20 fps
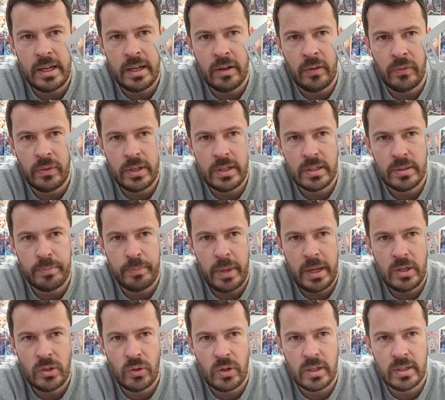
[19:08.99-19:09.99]
in on this
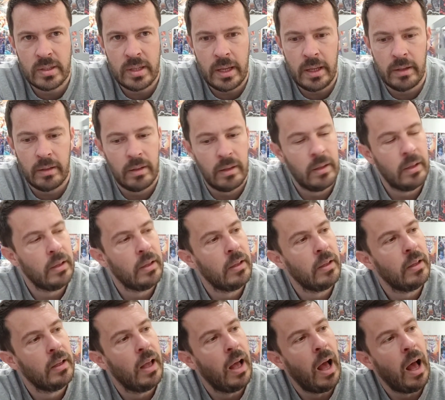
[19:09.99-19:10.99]
Matrix thing,
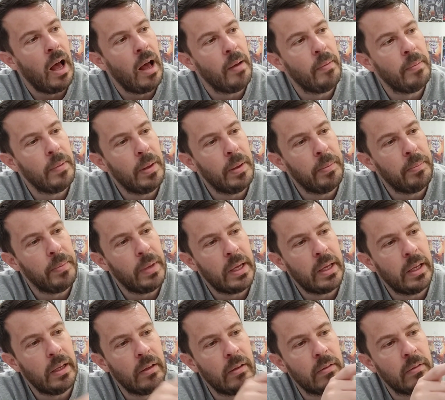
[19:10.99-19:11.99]
and
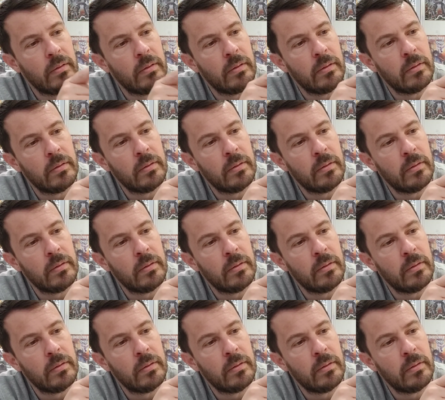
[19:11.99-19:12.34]
make it